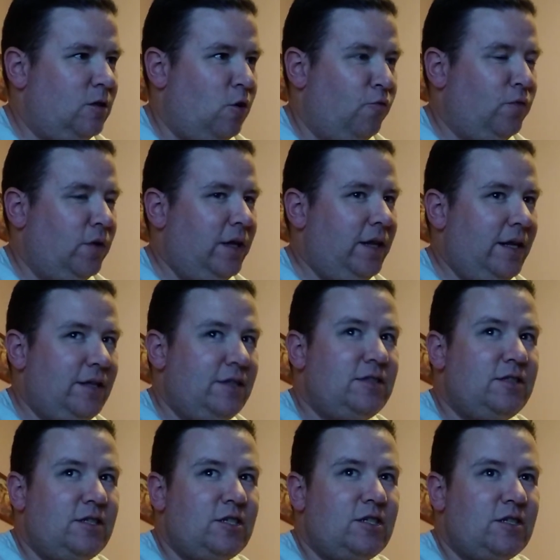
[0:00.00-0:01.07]
Hopefully, they
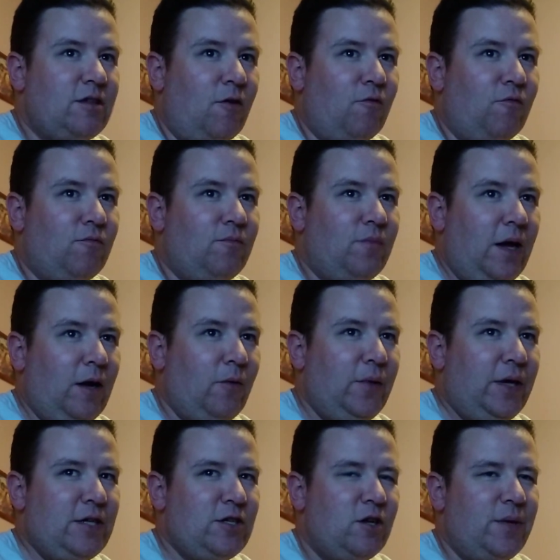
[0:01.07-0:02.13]
just don't. I don't
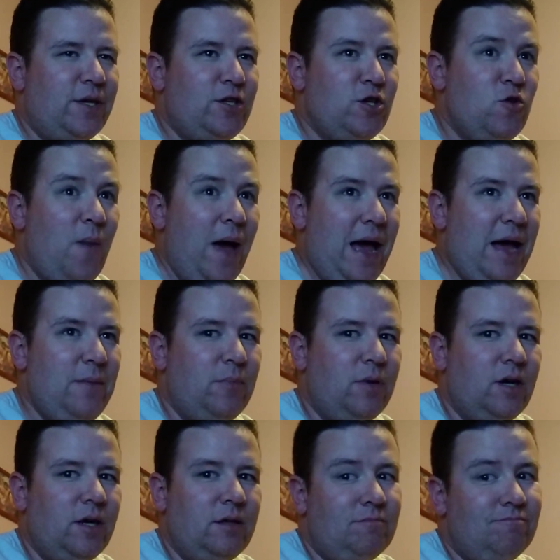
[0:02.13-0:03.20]
think it's going to be too bad,
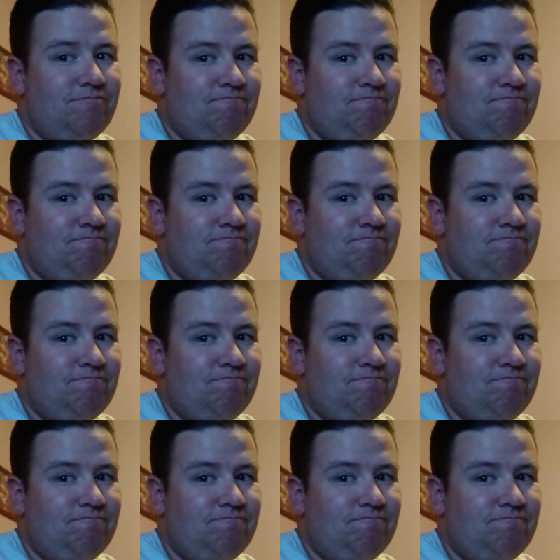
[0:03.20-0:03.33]
but